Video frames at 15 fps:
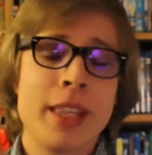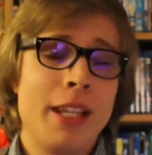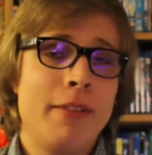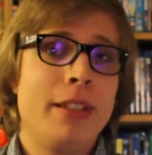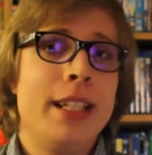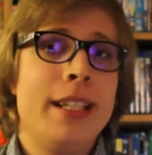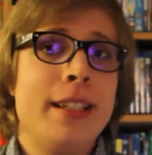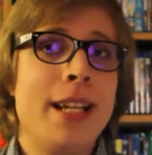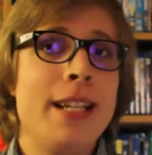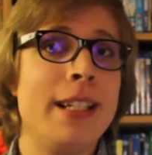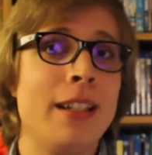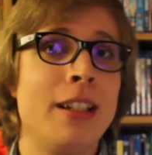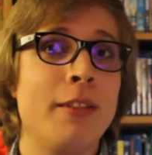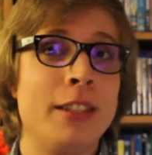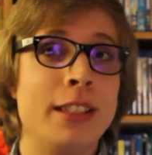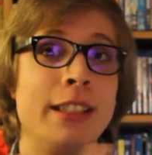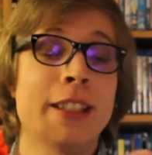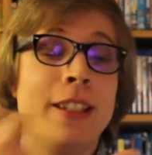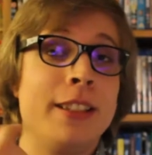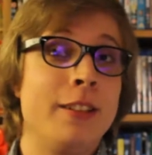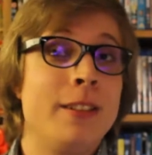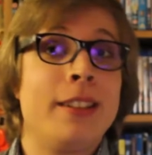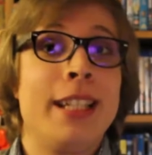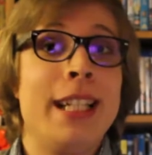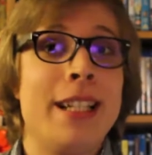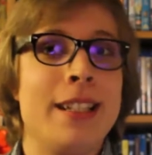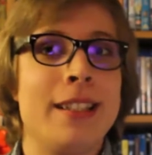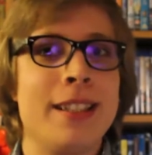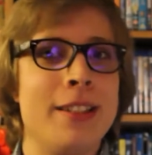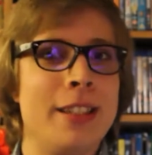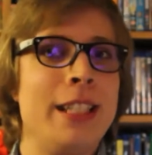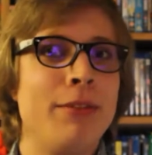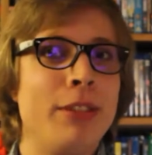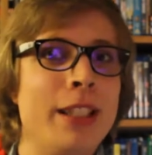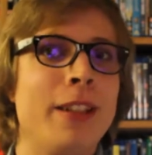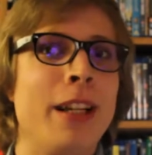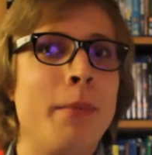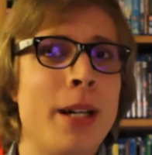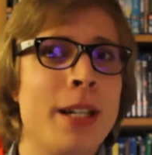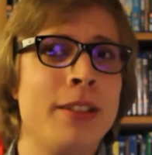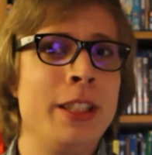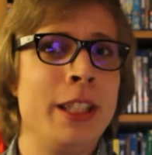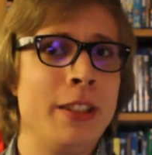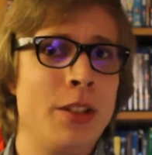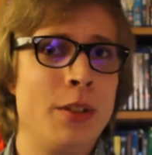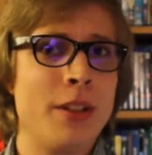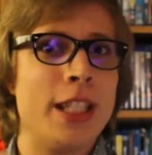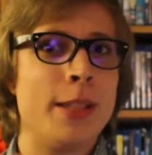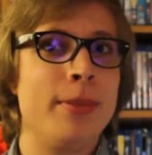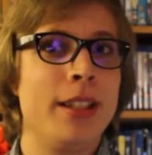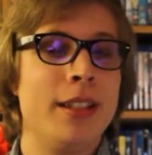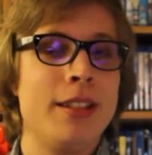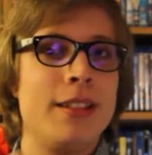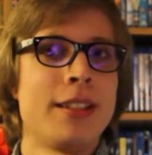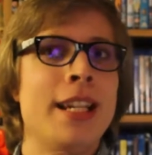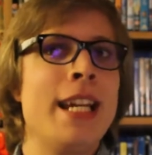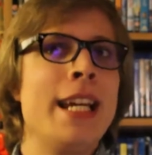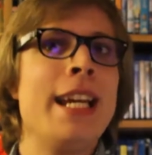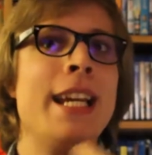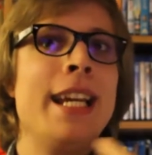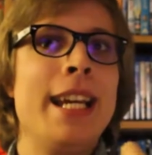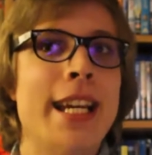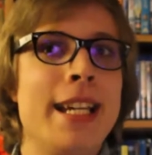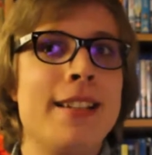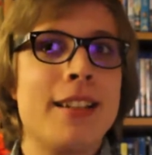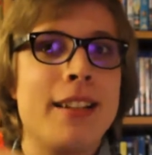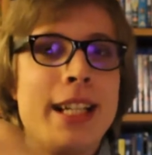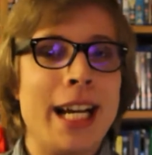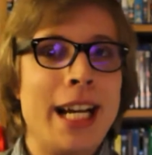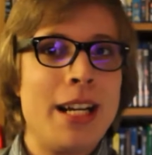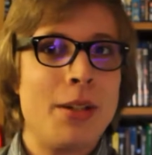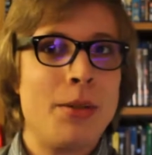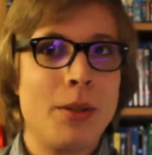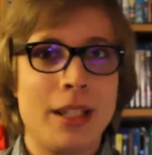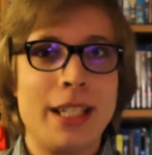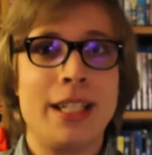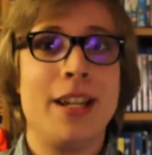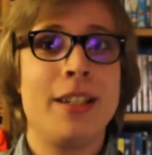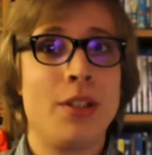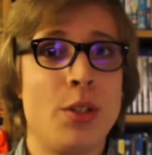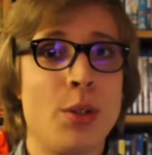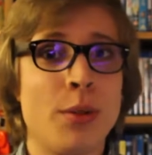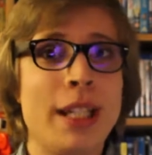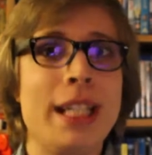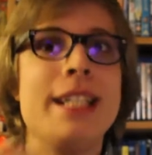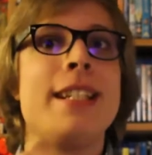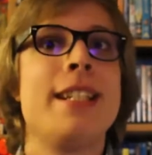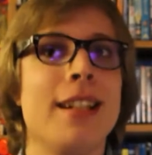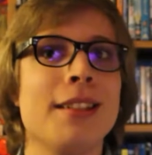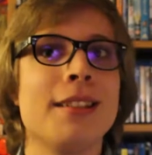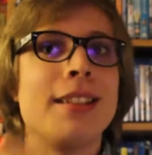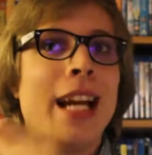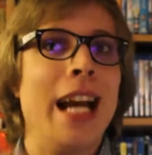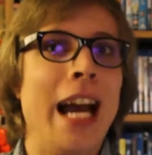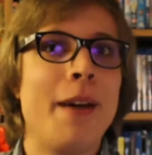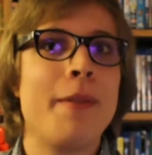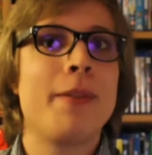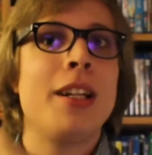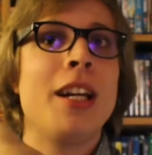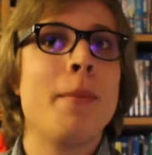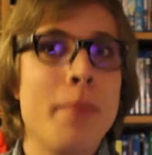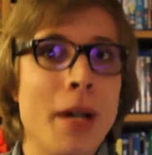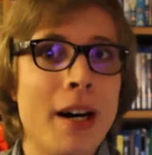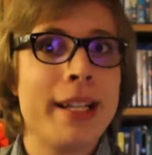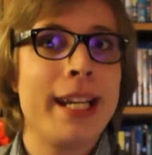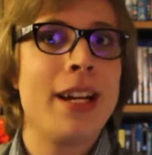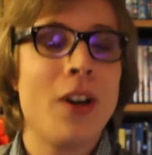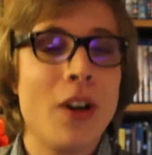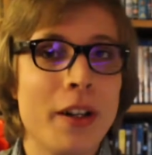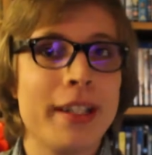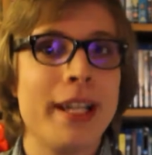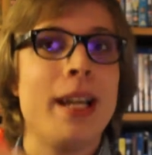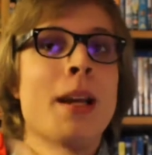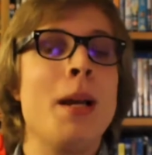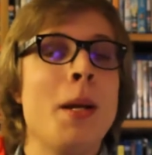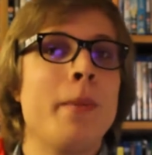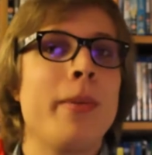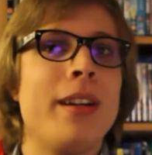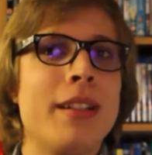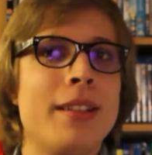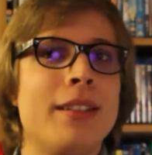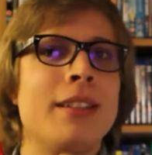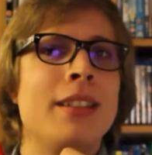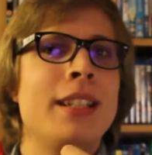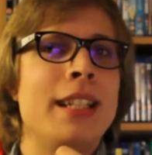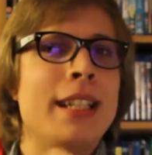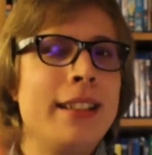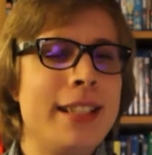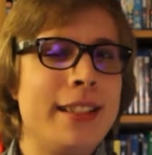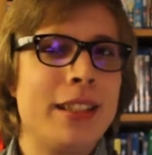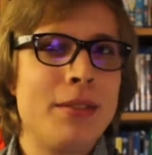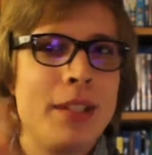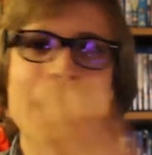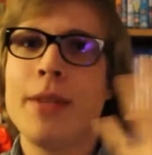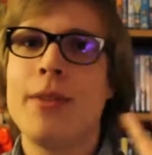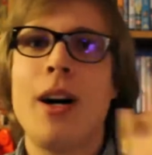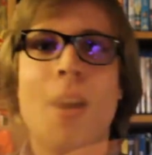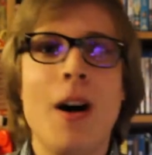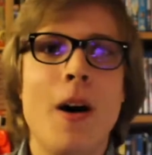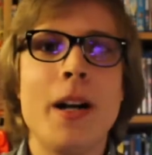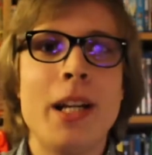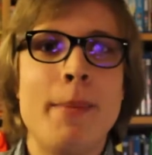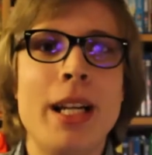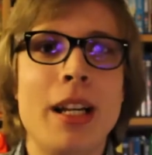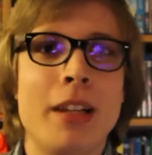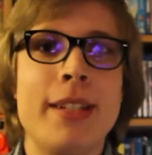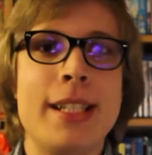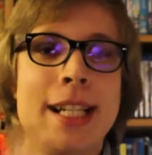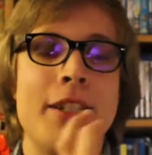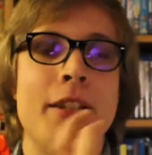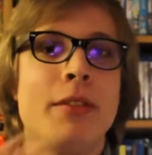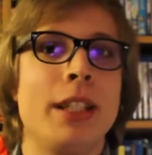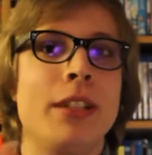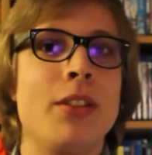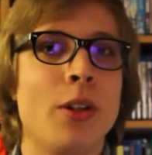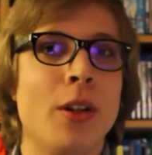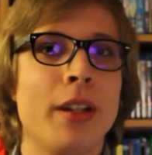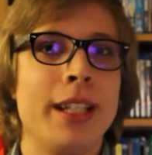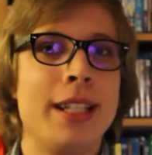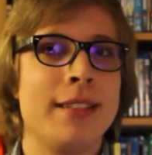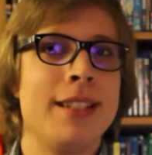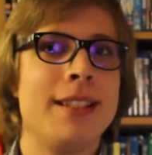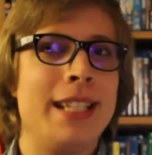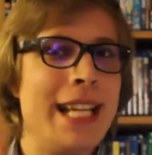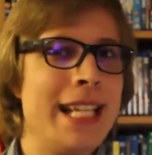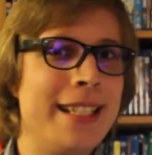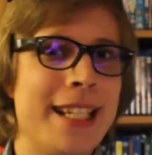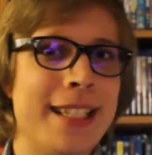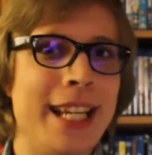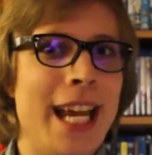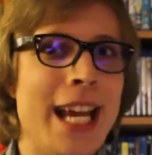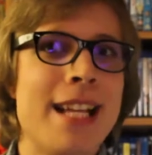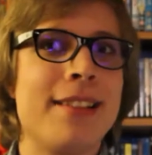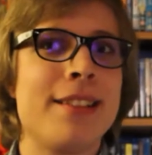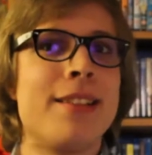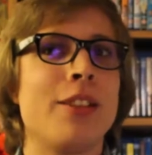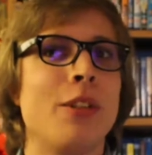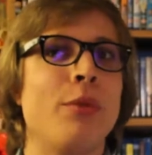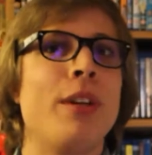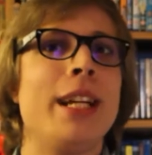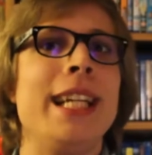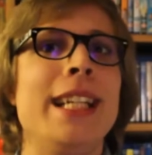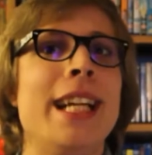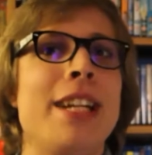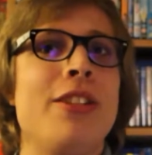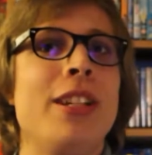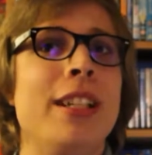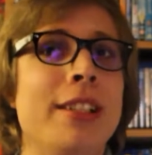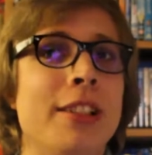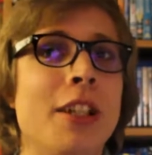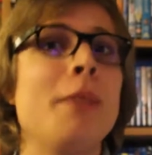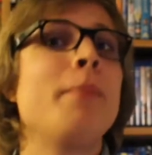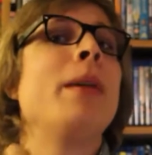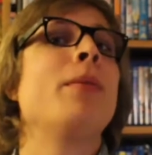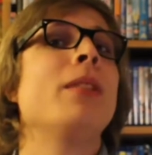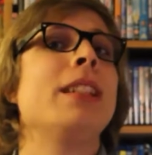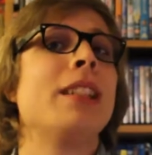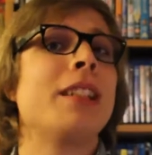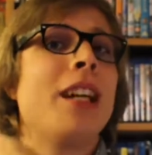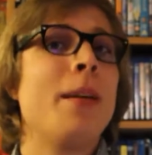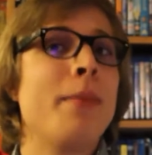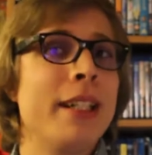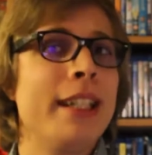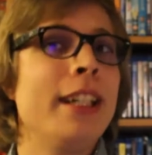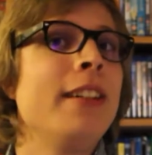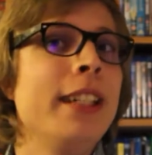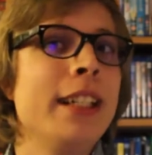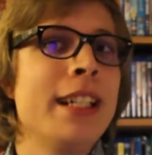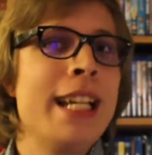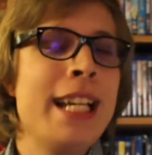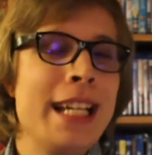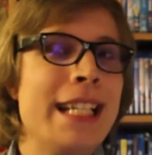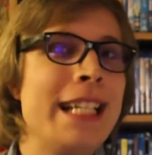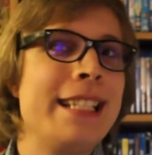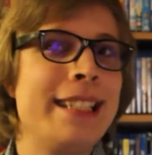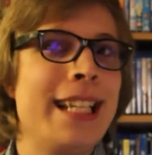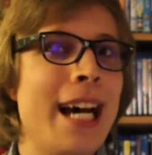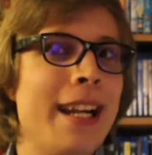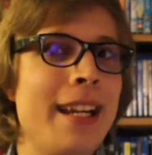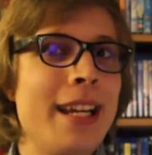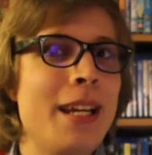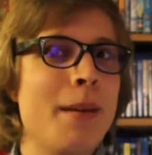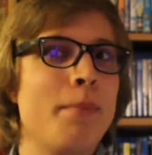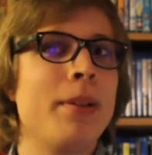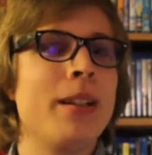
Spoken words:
And really, in the end, you kind of do see that, in a sense, he's really not that person you can trust, because his, like, actual, like, kind of train does have Kabane on it. Plus, there's some kind of heart in the middle of it that's actually really controlling, in a sense. Is that the essence of where he actually can turn people into Kabaneri? Is that it?